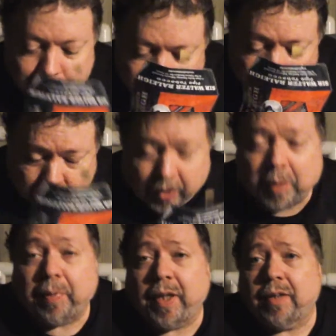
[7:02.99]
let's talk
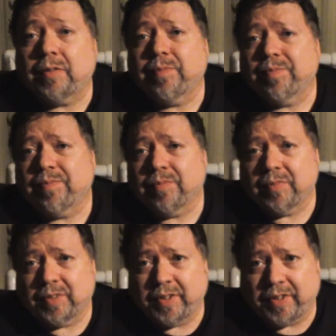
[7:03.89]
about
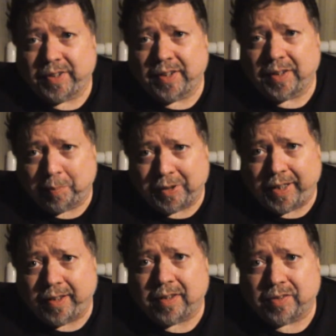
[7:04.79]
the
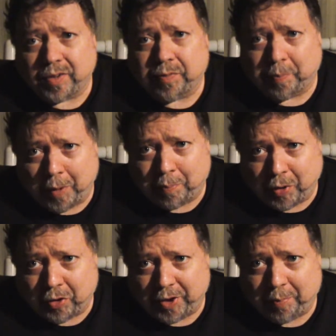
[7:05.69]
blend. It's a
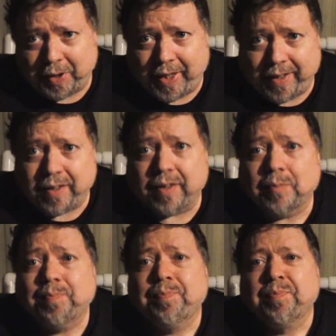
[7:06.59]
burley blend.
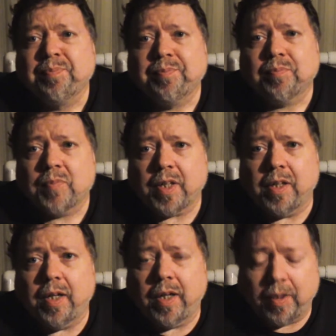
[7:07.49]

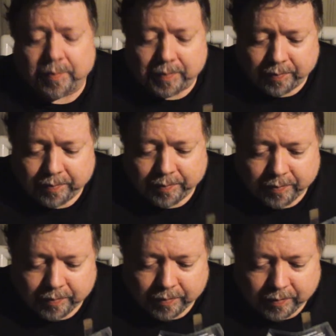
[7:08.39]

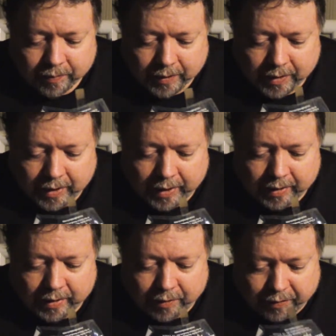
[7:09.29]

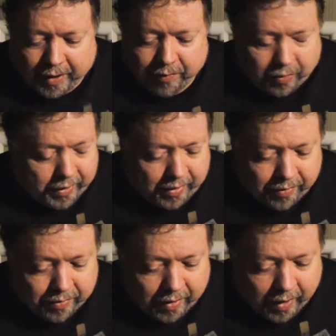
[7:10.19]
The flavoring
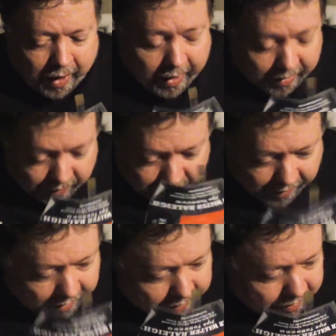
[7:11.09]
is
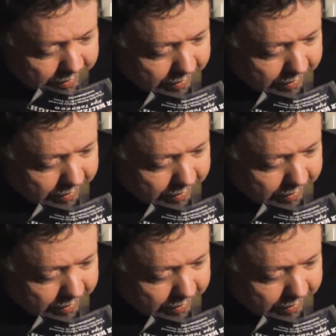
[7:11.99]
anisette,